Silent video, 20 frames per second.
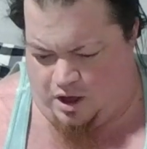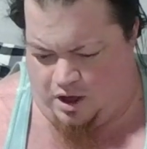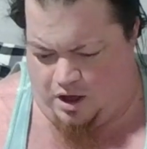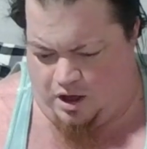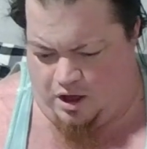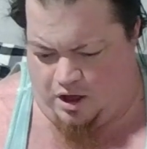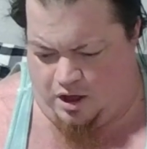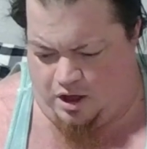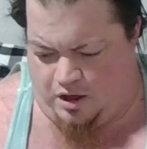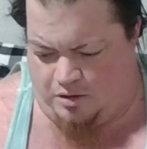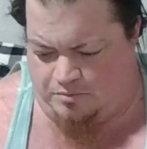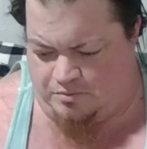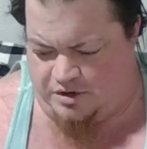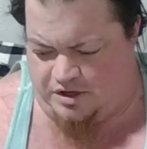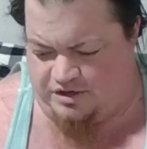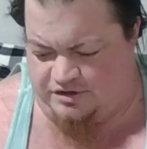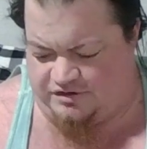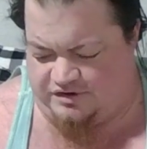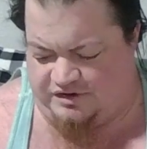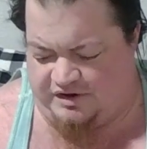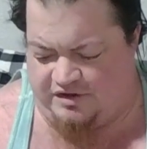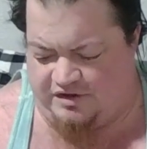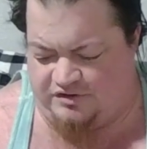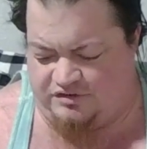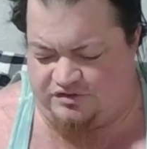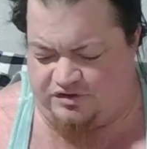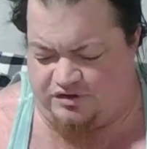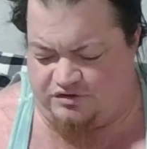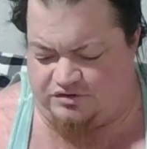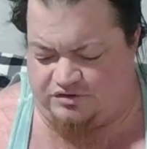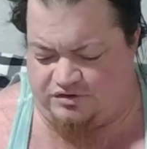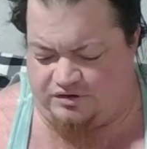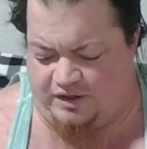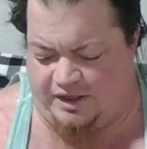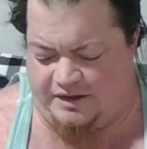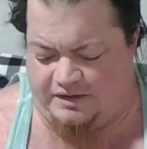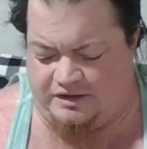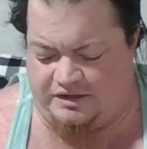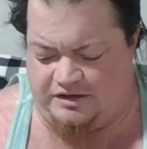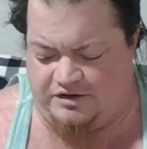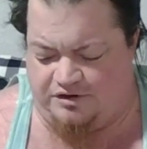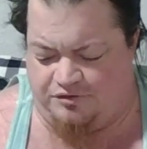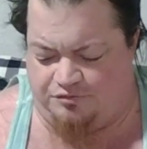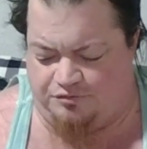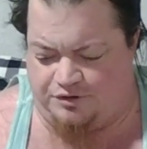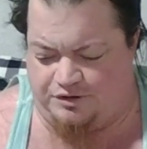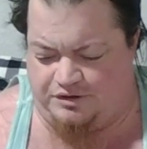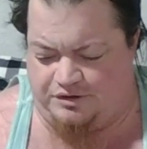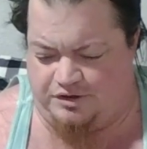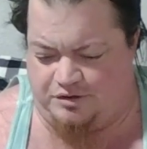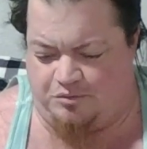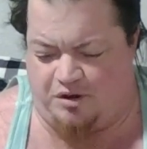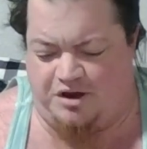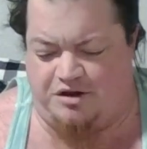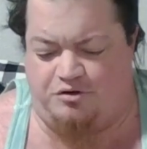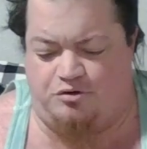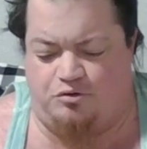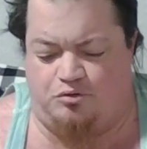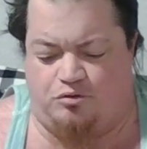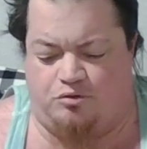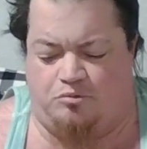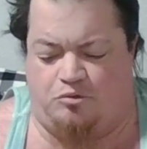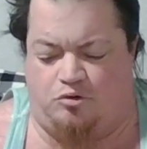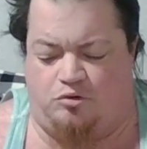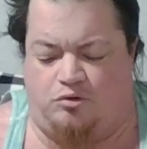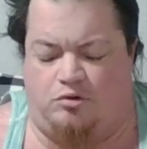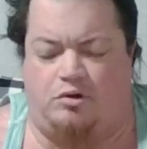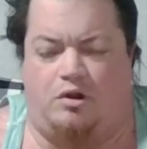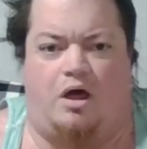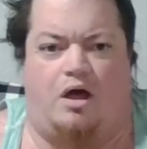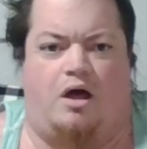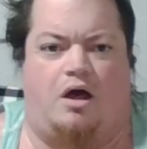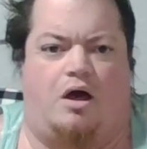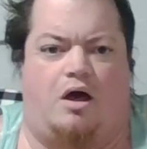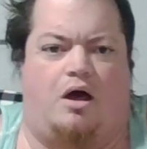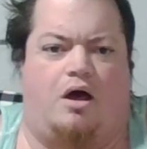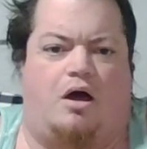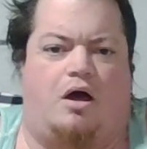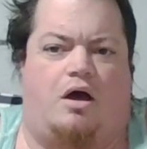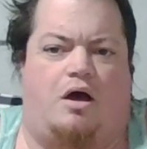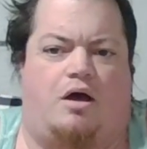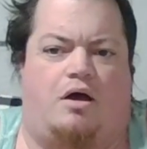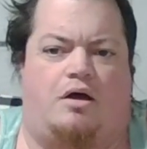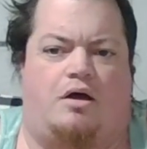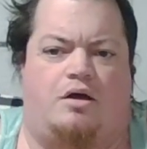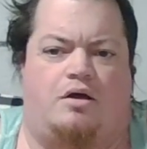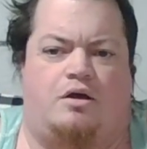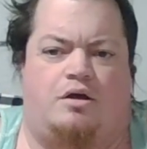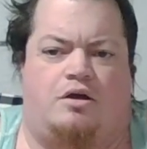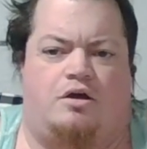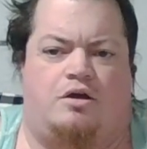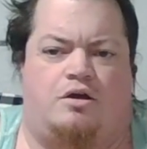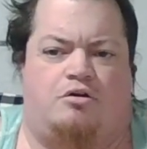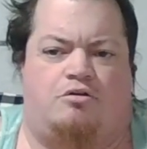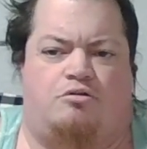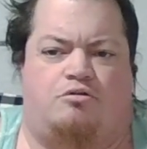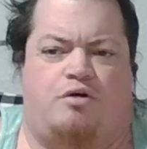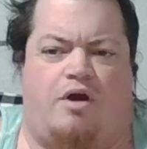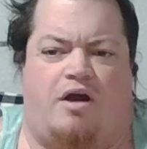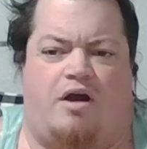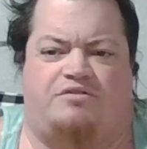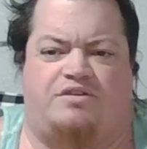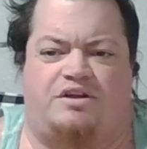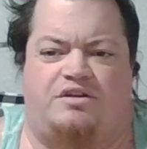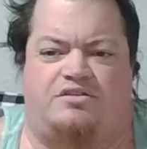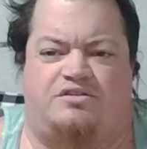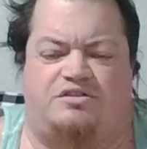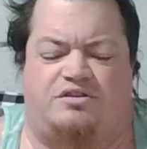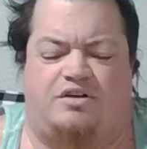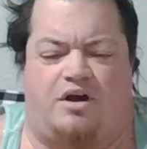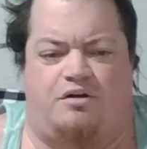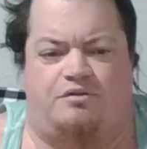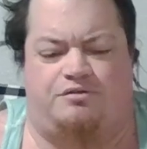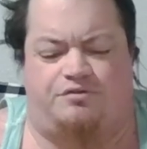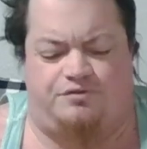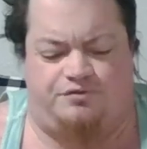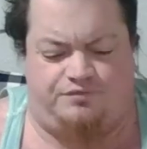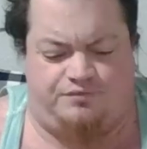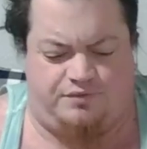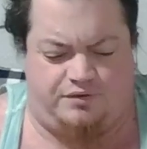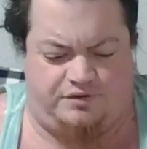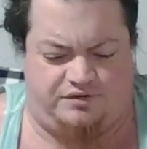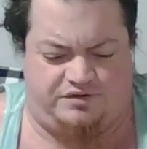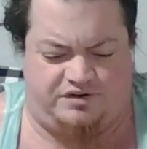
Um, today's slightly different than my normal uh, crafting stuff.